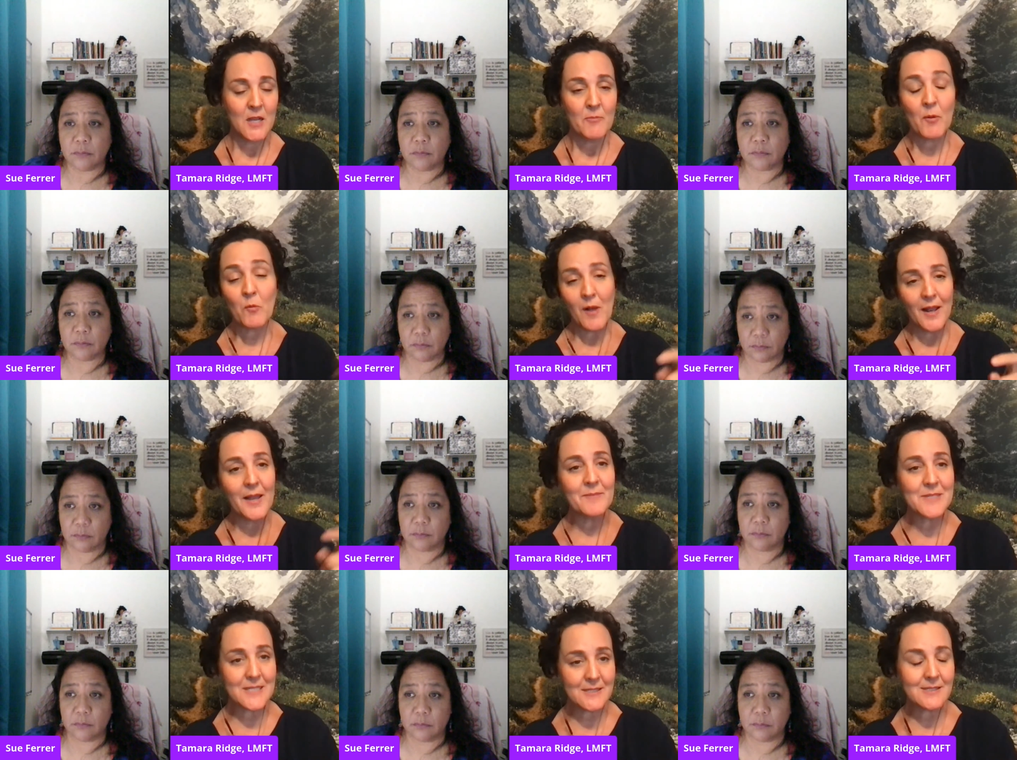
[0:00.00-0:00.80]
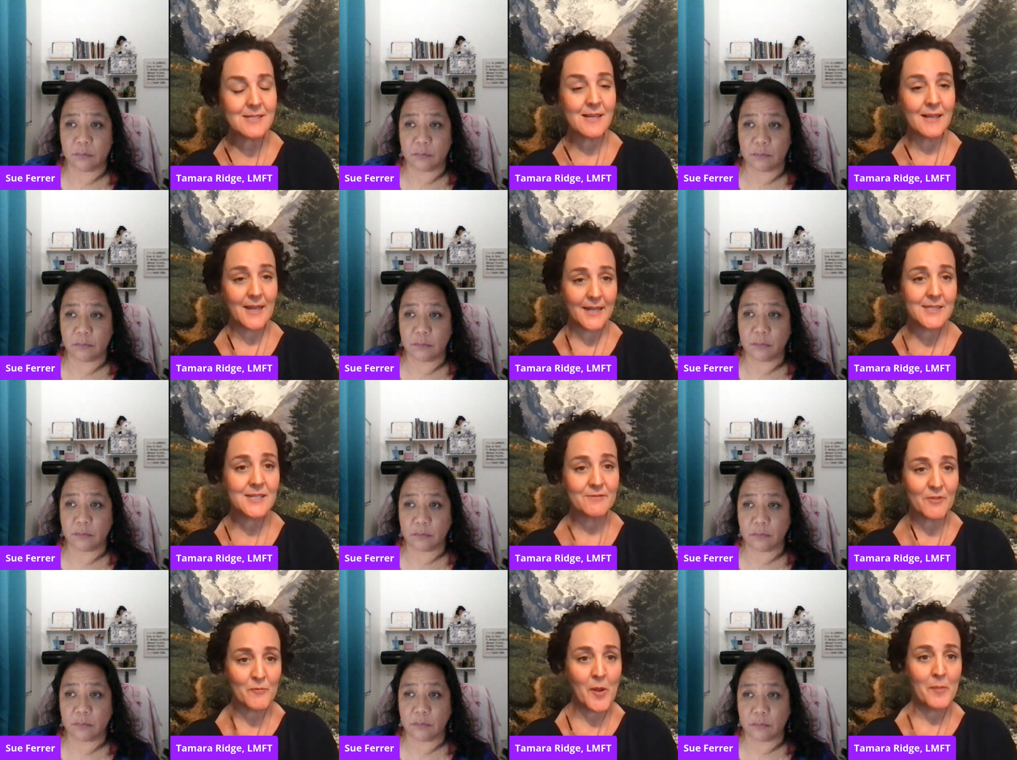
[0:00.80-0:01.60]
Speaker 1: But while I'm
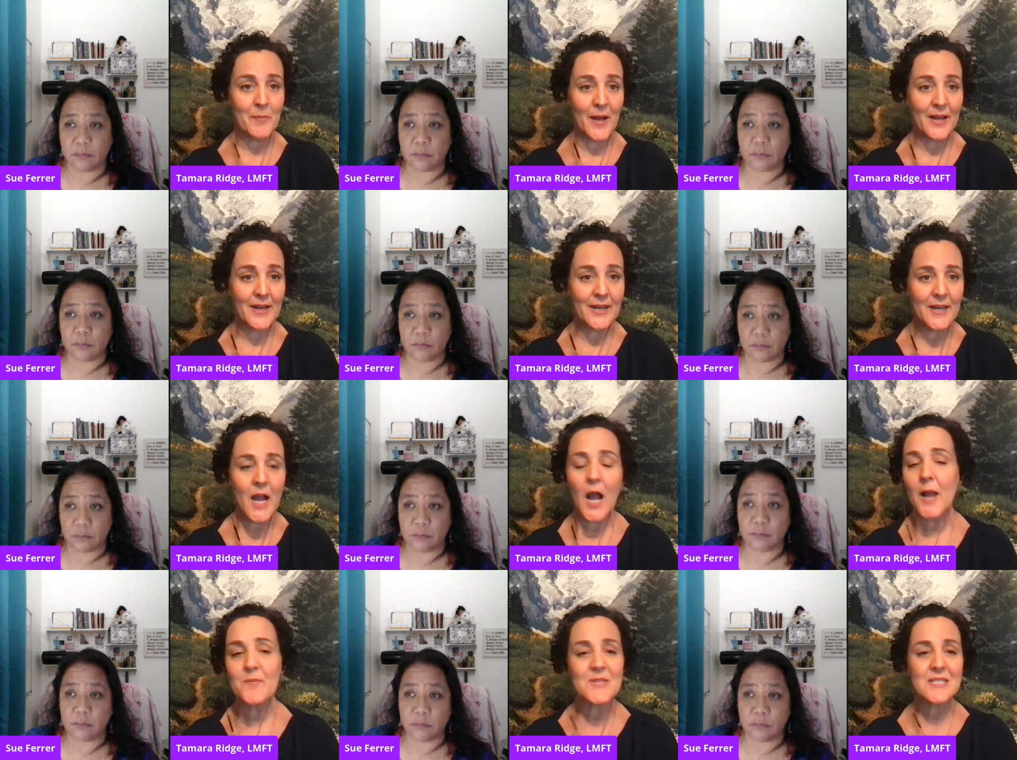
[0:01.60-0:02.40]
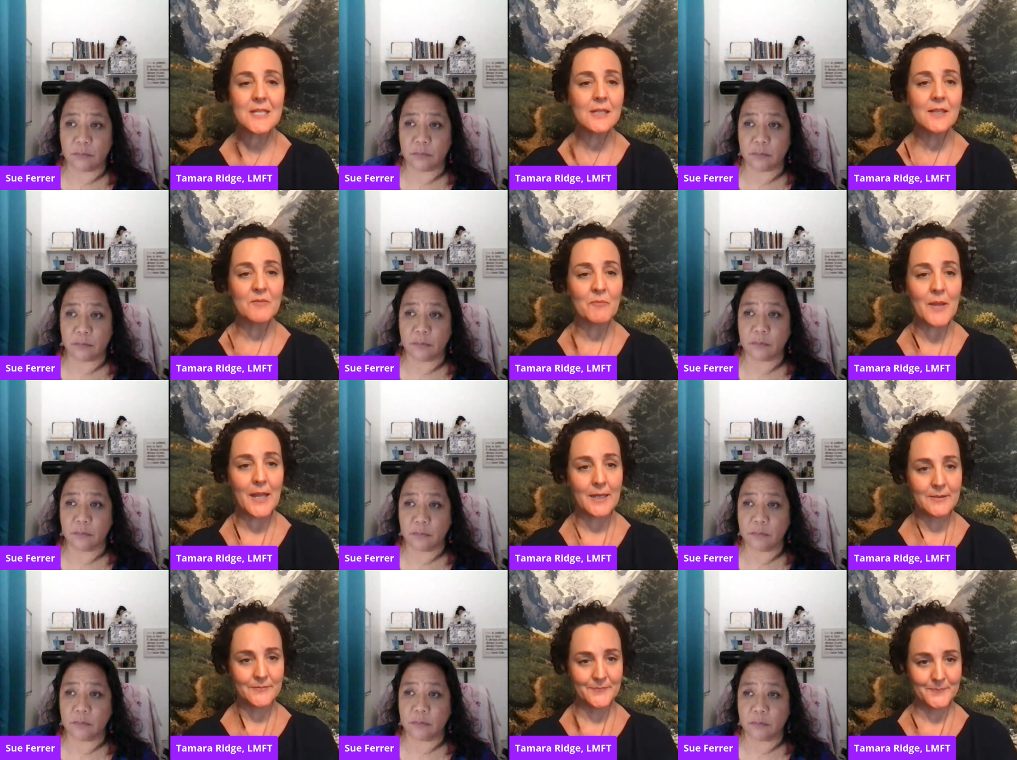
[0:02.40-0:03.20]
disconnecting from my body, I'm still in
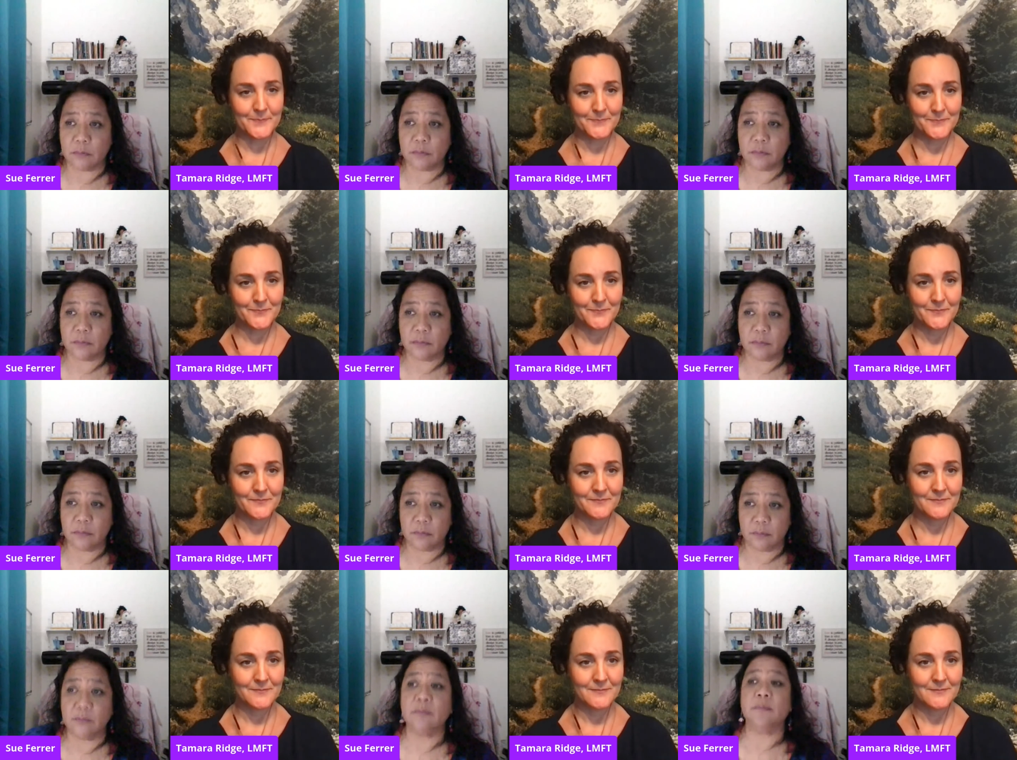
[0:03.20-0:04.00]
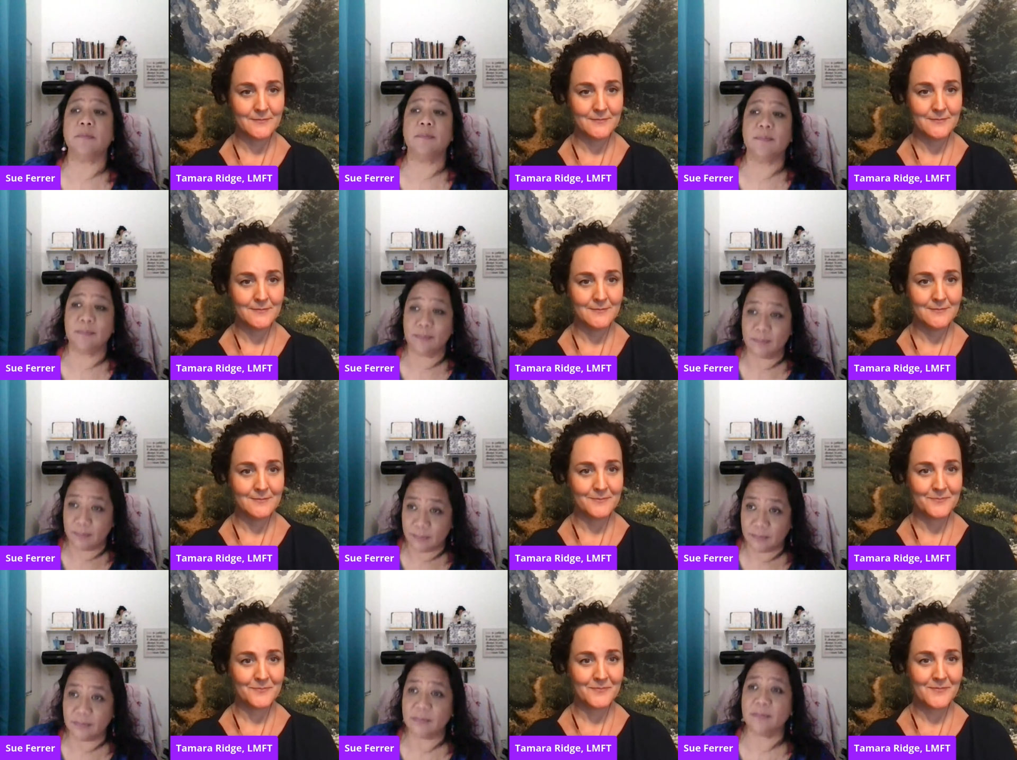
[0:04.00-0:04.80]
pain. Mm-hmm.
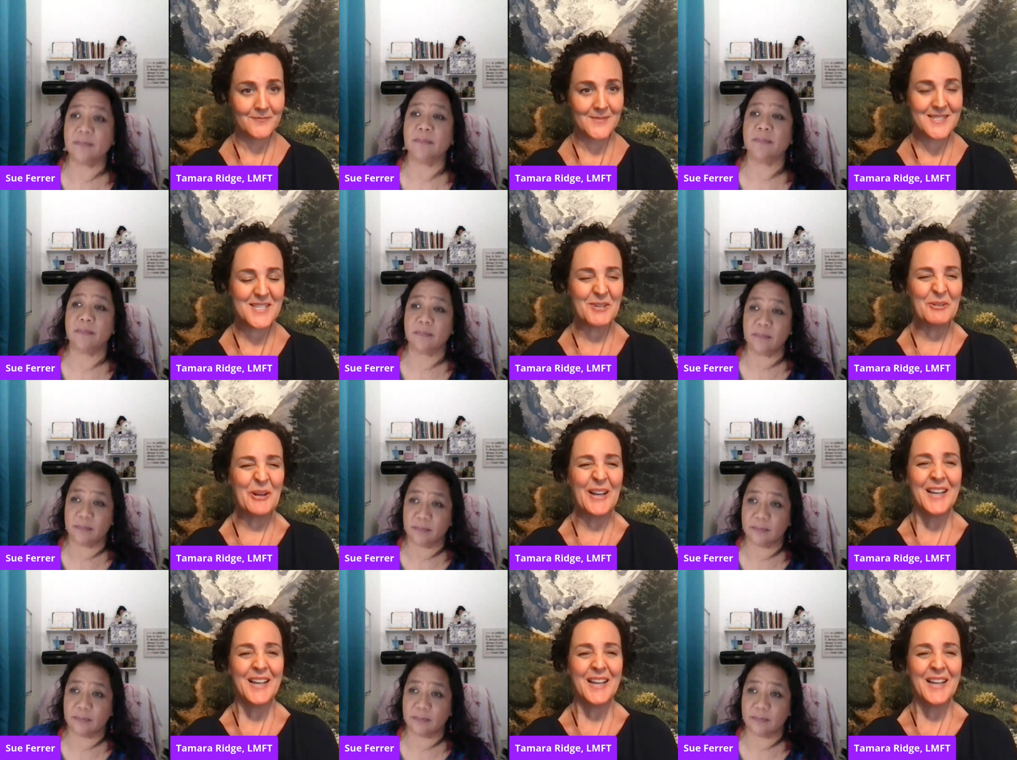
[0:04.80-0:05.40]
So